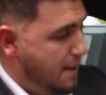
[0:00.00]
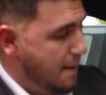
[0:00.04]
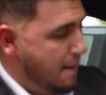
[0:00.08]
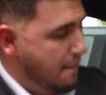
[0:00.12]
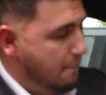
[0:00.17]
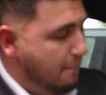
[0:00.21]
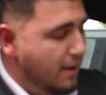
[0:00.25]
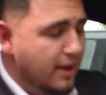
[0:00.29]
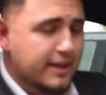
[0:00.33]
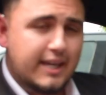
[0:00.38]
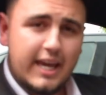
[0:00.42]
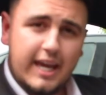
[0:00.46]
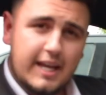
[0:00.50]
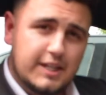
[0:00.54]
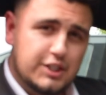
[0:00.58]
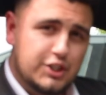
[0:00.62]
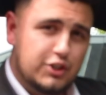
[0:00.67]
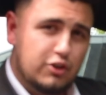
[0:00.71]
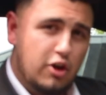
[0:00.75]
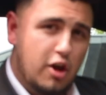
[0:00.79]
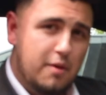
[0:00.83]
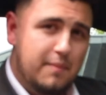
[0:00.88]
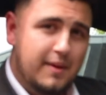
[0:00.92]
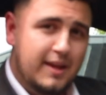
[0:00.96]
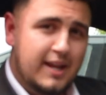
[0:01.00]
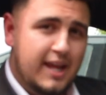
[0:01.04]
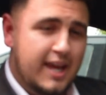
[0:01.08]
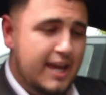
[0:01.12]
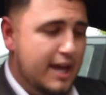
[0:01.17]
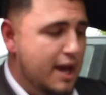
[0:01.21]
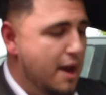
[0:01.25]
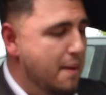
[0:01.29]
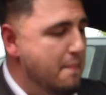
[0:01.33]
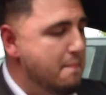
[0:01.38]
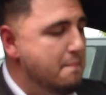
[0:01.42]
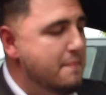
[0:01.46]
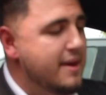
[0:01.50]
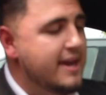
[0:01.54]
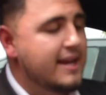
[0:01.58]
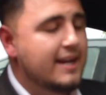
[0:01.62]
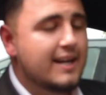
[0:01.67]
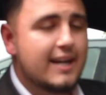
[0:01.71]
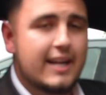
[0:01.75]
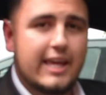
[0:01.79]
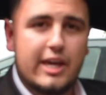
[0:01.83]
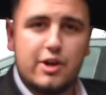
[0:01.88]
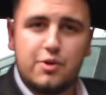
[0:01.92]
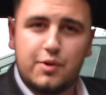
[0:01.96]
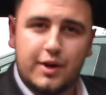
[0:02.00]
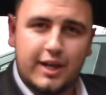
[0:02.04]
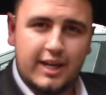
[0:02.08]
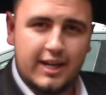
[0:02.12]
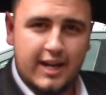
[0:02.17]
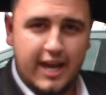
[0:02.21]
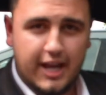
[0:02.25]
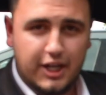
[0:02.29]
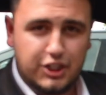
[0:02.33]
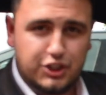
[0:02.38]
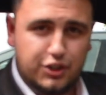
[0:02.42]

Plug it into your OBD, immediately it will connect